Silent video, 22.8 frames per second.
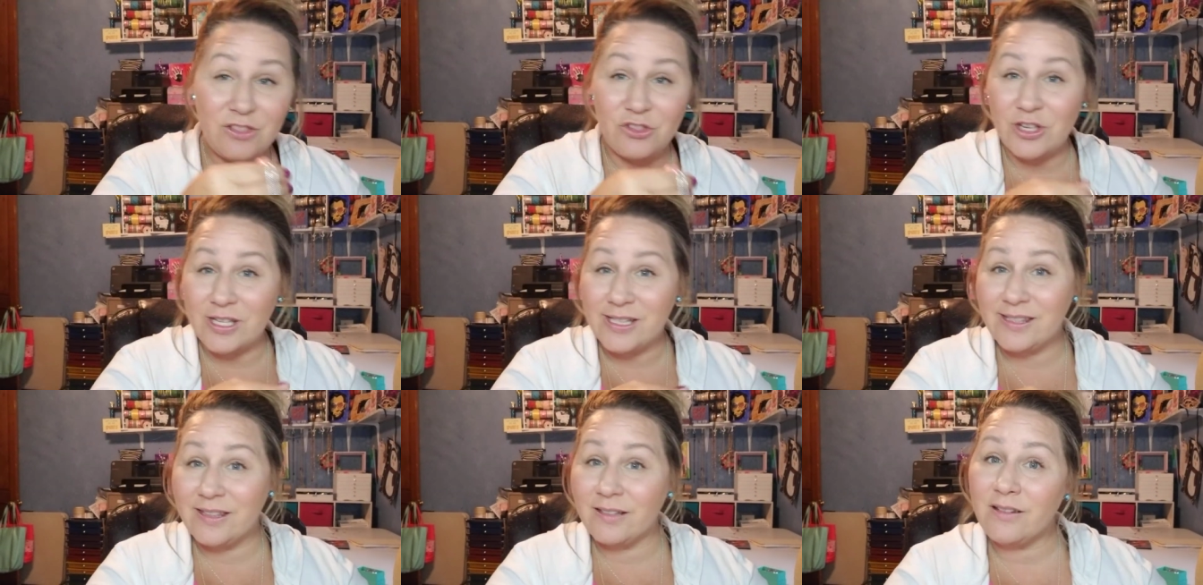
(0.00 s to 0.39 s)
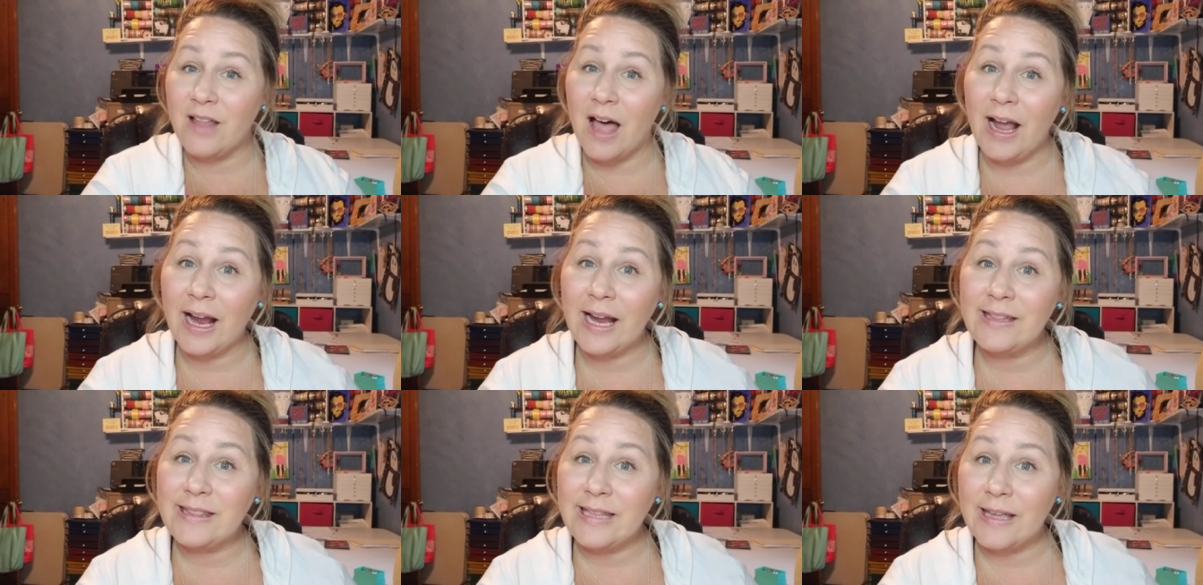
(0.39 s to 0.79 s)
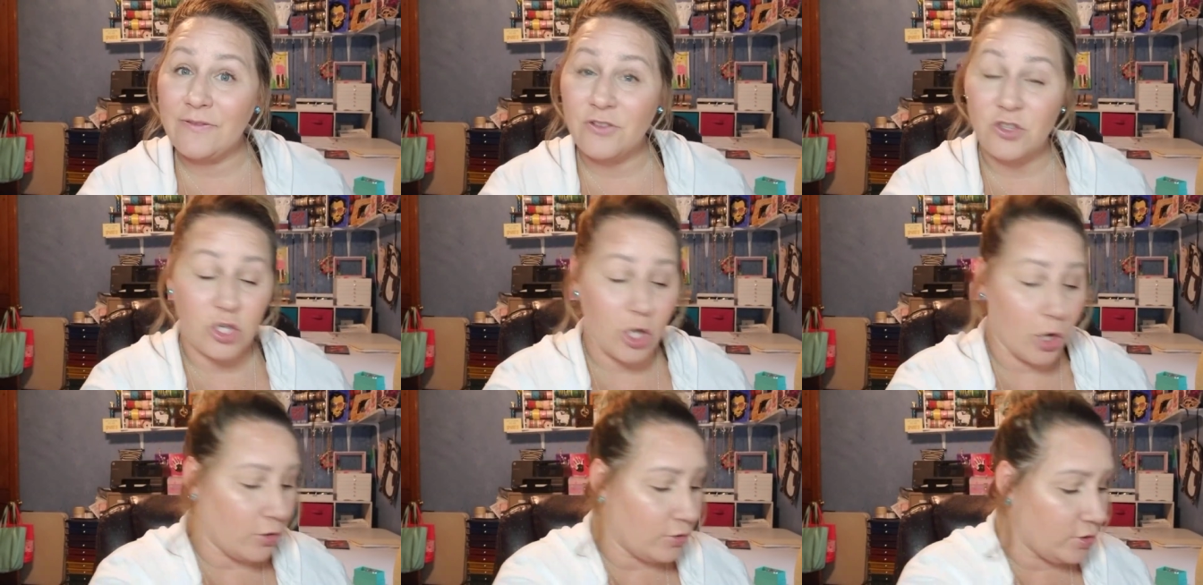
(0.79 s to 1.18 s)
just the lockets I've
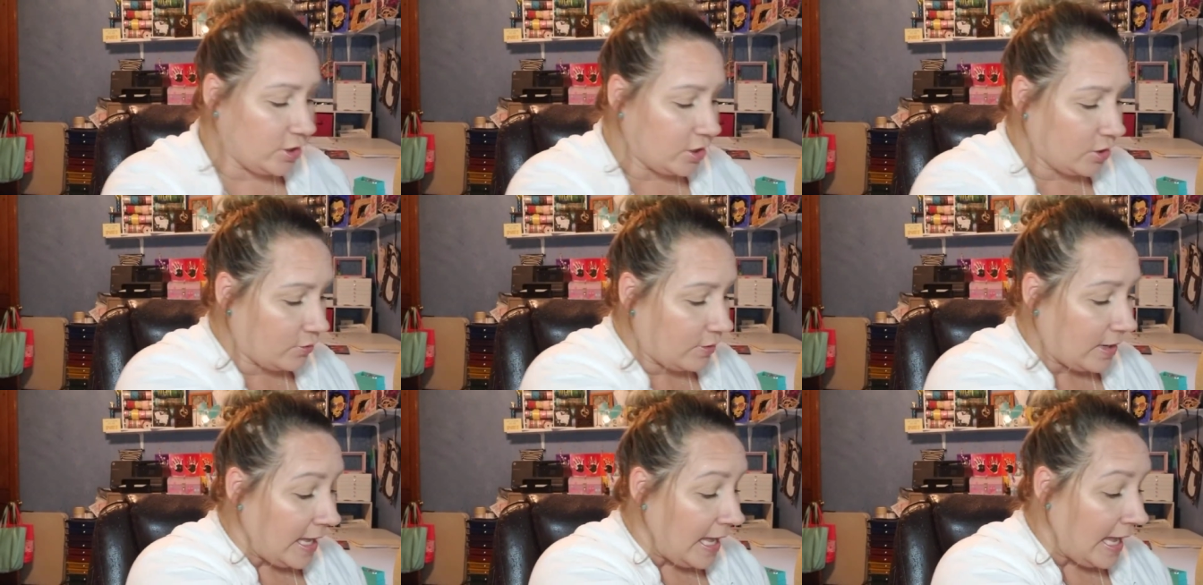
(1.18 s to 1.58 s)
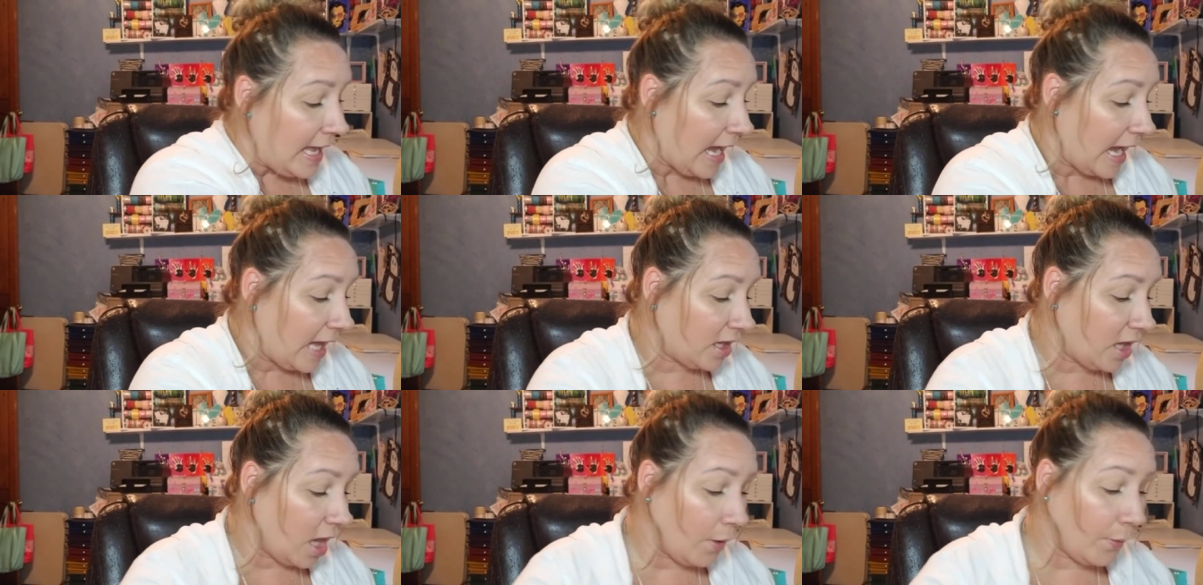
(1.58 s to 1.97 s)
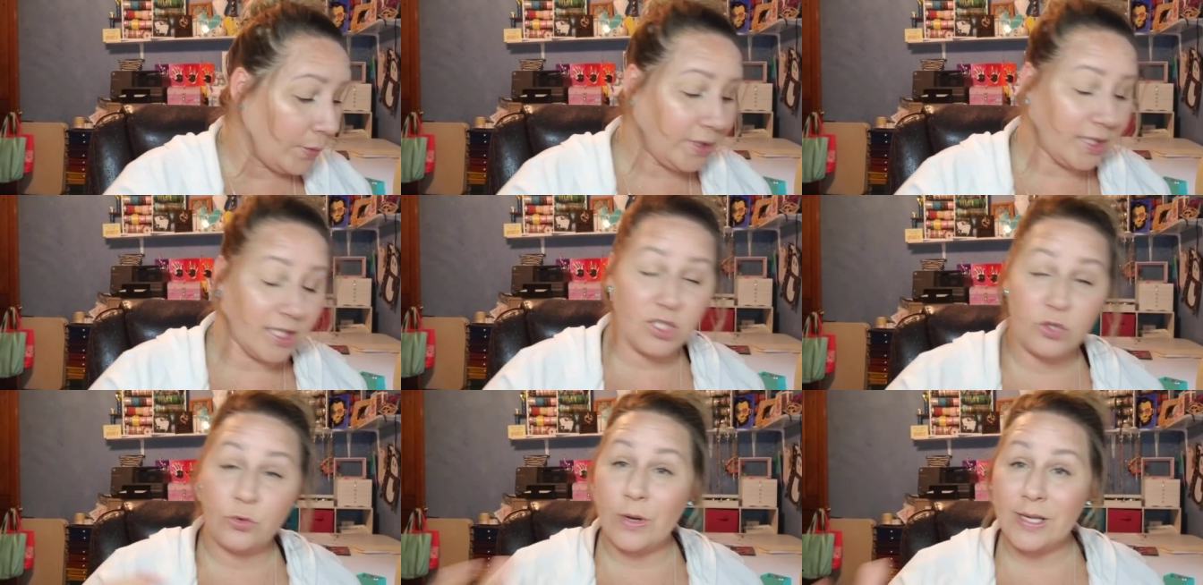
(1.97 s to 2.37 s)
shown you along with
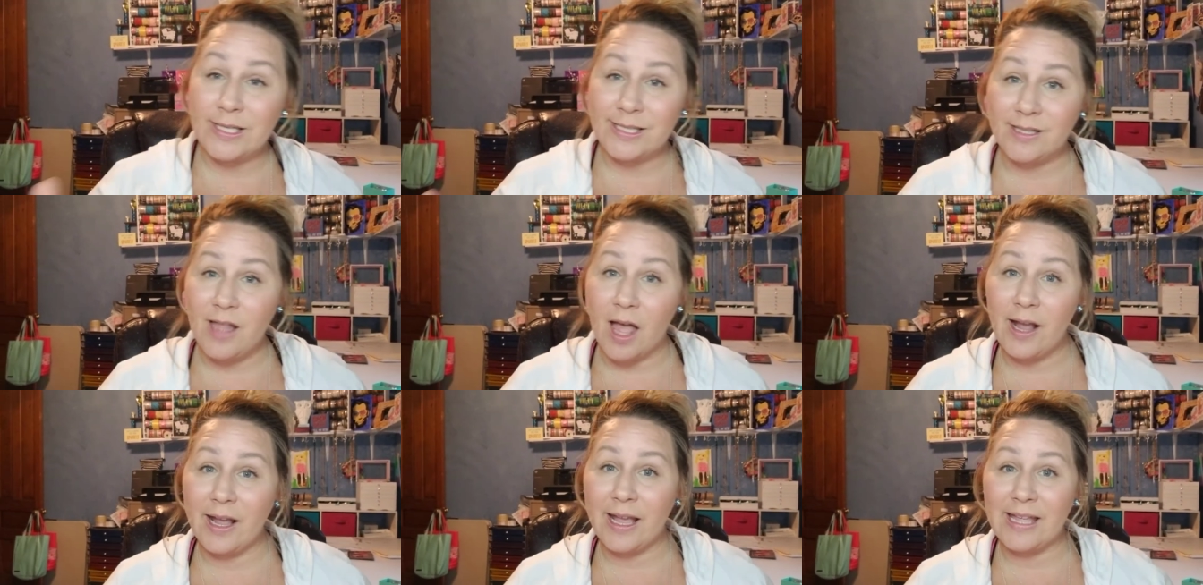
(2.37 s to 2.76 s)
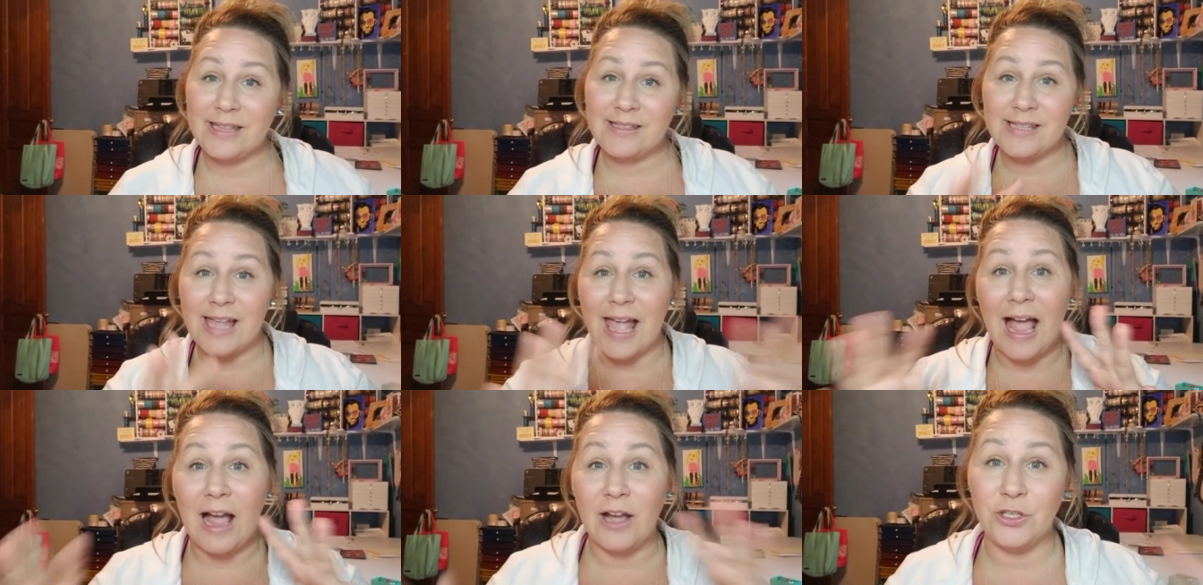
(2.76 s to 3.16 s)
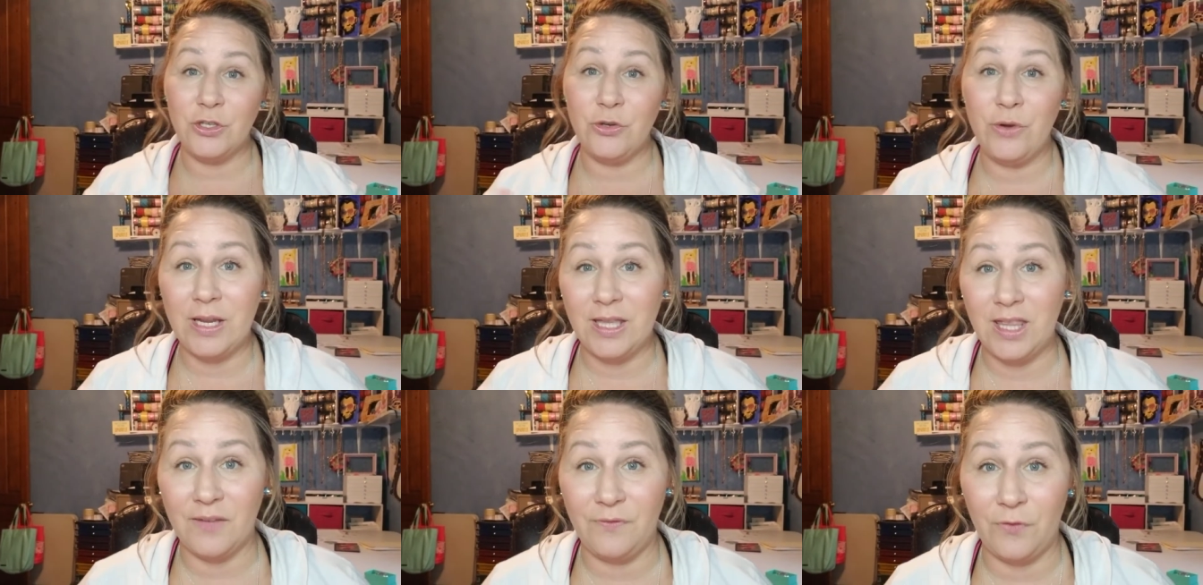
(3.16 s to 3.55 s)
the twist lockets, how you
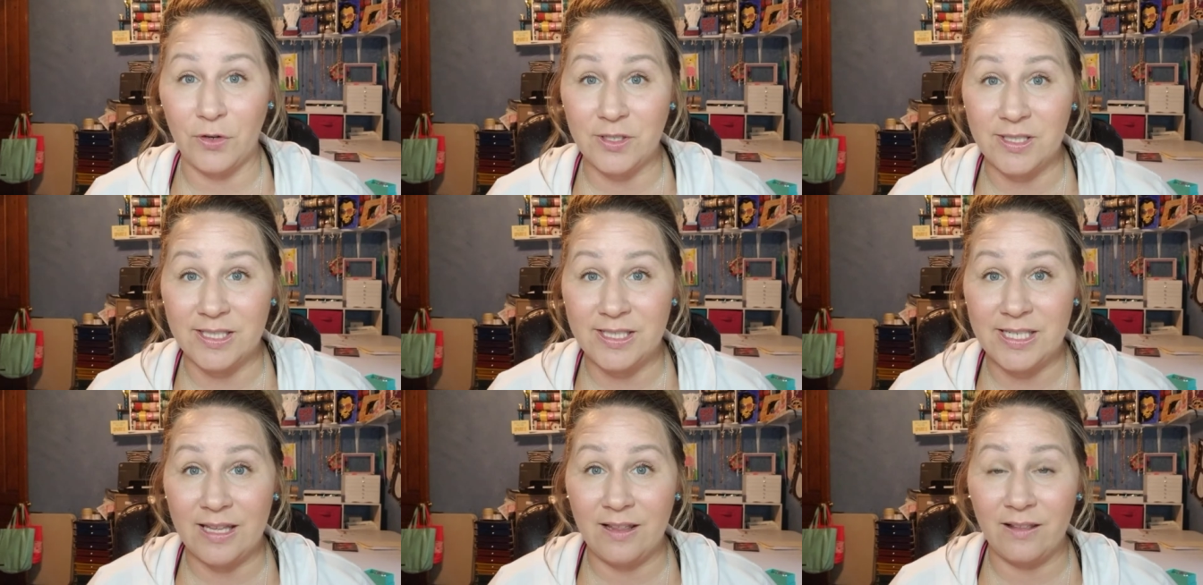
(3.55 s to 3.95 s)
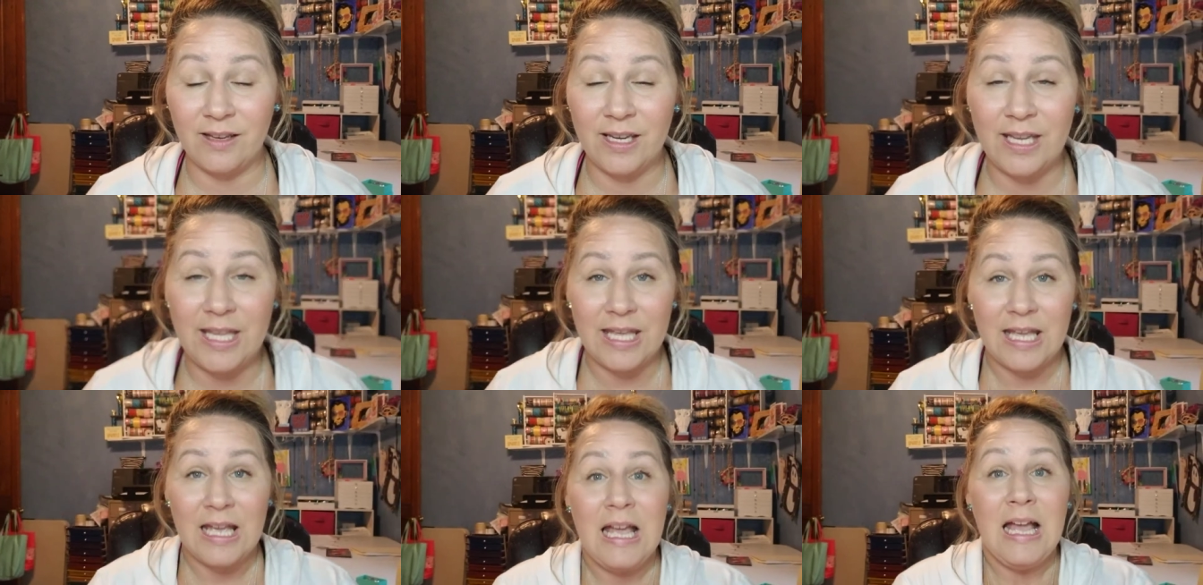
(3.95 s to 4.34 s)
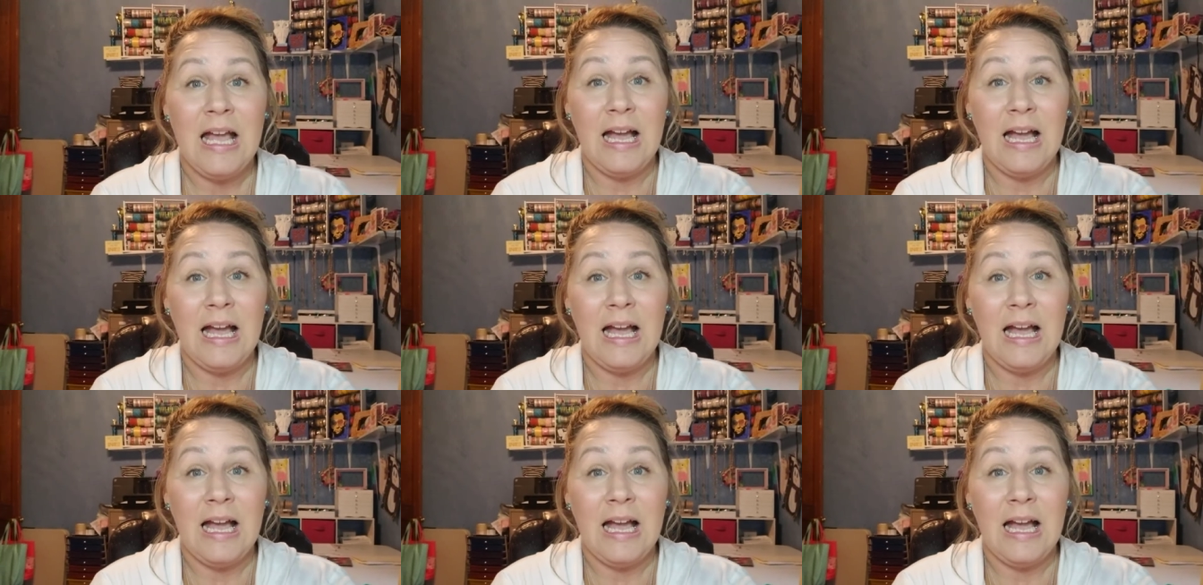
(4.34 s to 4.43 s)
get the versatility?